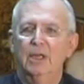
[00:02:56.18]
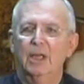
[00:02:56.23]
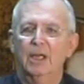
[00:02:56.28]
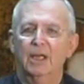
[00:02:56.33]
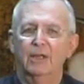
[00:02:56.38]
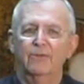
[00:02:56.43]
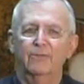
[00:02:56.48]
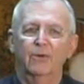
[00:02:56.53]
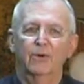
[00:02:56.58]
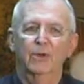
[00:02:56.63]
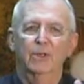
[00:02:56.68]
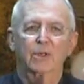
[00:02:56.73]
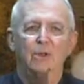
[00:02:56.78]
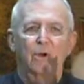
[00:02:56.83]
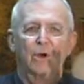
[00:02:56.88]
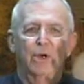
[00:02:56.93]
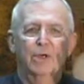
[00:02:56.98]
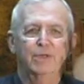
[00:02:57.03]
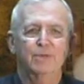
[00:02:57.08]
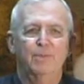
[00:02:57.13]
a very
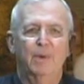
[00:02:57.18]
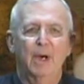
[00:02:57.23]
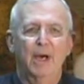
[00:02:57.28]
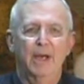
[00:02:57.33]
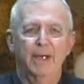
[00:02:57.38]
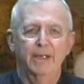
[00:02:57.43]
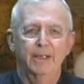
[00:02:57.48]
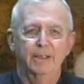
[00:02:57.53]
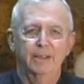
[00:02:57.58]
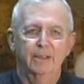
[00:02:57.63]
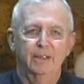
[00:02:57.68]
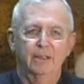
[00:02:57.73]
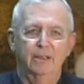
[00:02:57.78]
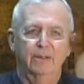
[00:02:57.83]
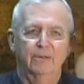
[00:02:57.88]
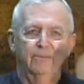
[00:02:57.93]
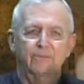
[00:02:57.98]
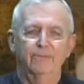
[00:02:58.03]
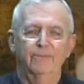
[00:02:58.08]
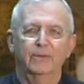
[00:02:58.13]
large body
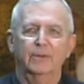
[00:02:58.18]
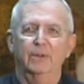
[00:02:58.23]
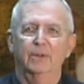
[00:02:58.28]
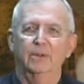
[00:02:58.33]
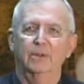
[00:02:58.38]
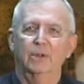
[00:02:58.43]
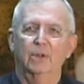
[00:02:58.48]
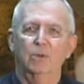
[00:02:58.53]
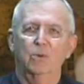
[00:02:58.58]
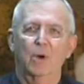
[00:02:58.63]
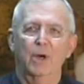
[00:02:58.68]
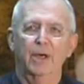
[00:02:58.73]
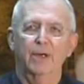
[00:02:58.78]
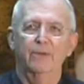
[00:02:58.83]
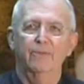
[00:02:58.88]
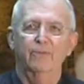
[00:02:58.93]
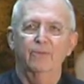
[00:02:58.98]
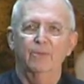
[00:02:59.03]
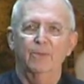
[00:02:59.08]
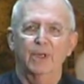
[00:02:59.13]
of acquired
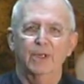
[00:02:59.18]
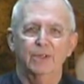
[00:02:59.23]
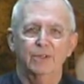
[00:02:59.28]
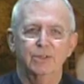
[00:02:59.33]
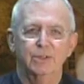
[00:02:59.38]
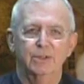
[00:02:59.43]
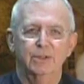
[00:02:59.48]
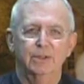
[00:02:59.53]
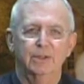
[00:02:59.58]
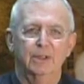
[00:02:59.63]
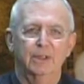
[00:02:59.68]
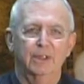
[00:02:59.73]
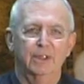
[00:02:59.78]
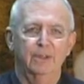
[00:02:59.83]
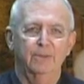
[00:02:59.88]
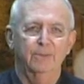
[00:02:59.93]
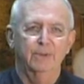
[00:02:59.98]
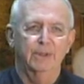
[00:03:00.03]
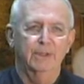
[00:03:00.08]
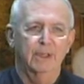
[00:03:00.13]
information,
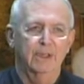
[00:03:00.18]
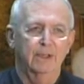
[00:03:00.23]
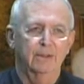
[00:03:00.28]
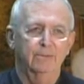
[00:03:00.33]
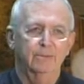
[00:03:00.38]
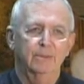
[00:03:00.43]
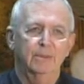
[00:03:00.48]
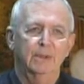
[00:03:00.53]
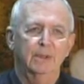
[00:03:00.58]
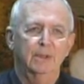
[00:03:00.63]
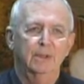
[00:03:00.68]
and it became